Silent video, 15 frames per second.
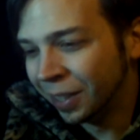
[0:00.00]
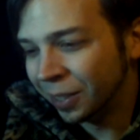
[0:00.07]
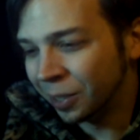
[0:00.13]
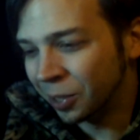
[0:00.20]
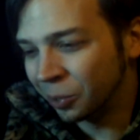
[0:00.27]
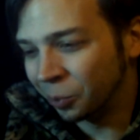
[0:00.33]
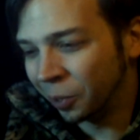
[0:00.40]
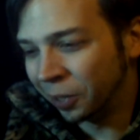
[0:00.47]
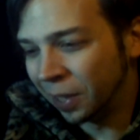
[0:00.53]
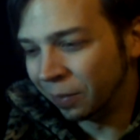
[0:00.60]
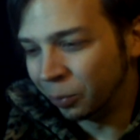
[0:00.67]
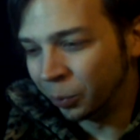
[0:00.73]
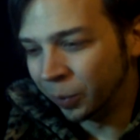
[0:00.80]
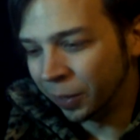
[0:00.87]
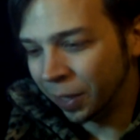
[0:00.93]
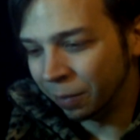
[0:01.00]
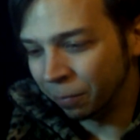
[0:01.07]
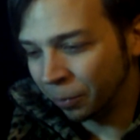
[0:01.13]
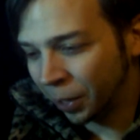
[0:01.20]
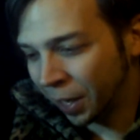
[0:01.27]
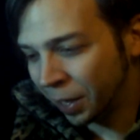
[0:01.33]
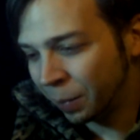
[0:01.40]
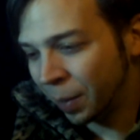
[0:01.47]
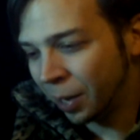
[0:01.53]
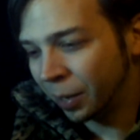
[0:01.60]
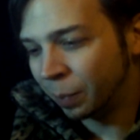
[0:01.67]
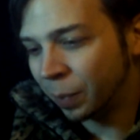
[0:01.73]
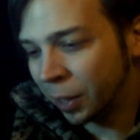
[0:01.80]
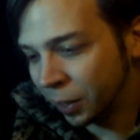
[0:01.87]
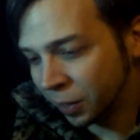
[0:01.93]
destroy level and then forget about
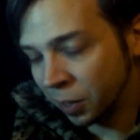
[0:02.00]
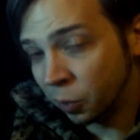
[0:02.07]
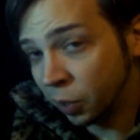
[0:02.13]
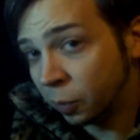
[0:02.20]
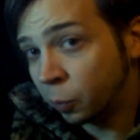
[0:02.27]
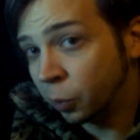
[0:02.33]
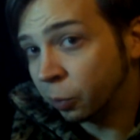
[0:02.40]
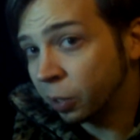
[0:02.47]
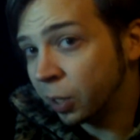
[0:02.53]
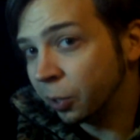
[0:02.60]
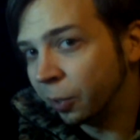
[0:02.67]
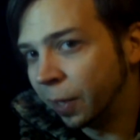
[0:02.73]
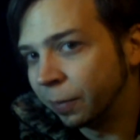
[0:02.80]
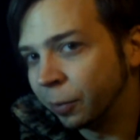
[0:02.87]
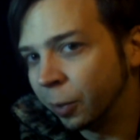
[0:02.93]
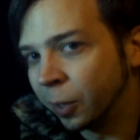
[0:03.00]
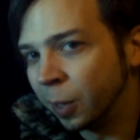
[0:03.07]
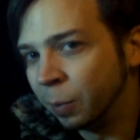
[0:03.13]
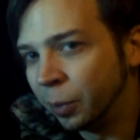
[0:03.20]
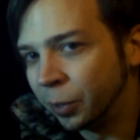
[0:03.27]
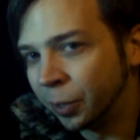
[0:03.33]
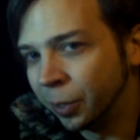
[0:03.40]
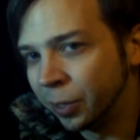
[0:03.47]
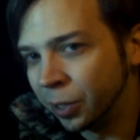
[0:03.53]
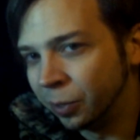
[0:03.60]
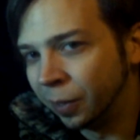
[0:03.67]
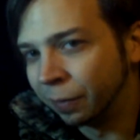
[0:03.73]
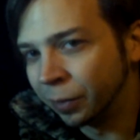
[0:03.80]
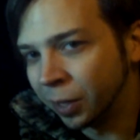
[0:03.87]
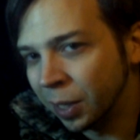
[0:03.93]
it, because it will heal after a couple turns, and you
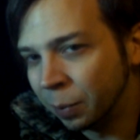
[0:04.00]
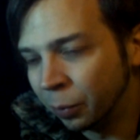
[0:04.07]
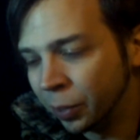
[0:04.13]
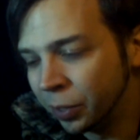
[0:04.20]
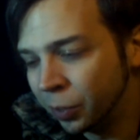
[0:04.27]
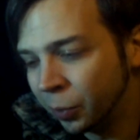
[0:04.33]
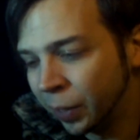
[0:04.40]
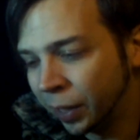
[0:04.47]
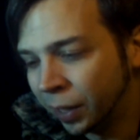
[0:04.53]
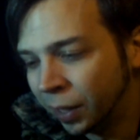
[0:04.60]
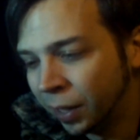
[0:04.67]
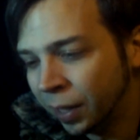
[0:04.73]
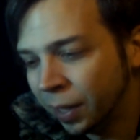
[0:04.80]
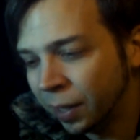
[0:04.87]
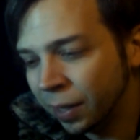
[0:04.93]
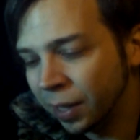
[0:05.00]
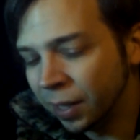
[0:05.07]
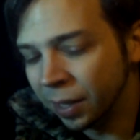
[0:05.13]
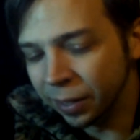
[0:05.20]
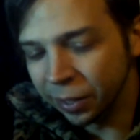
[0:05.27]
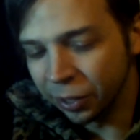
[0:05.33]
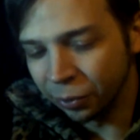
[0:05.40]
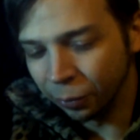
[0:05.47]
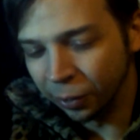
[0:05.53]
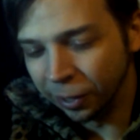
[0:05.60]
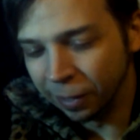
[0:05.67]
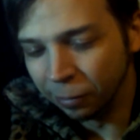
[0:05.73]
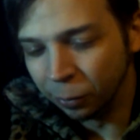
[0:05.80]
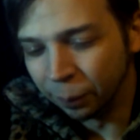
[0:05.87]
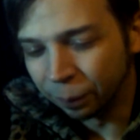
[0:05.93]
have to keep redoing the destroy
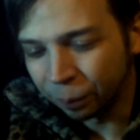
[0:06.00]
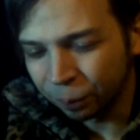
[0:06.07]
level.